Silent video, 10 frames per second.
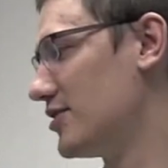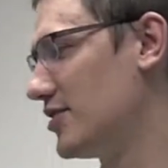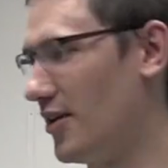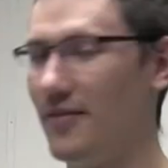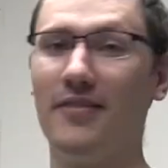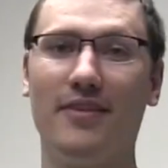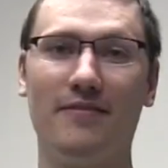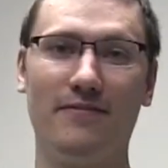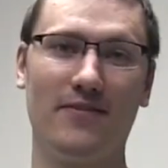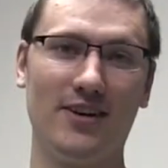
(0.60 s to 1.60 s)
So,
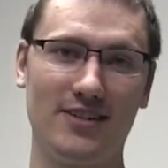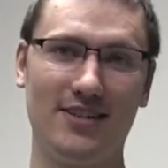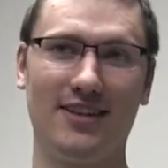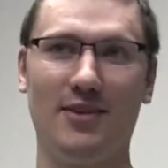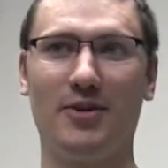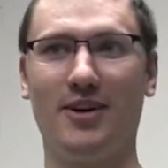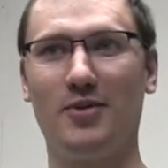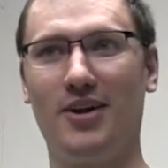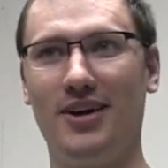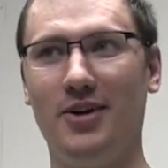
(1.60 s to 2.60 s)
first thing that we're going
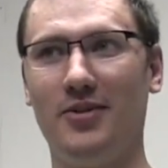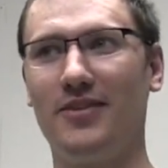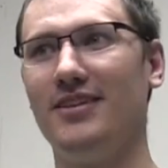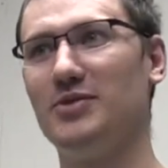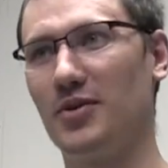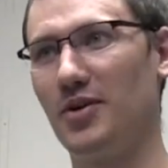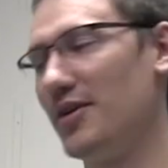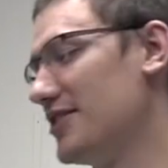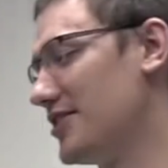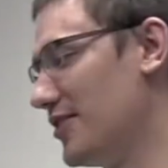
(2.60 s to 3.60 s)
to want to do is we're going to
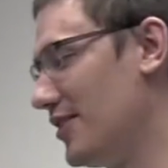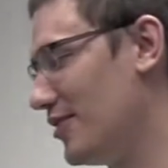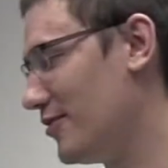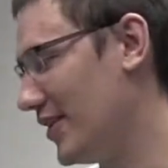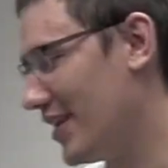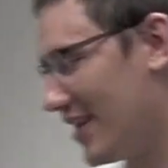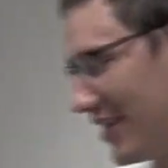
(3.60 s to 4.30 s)
want to turn the UV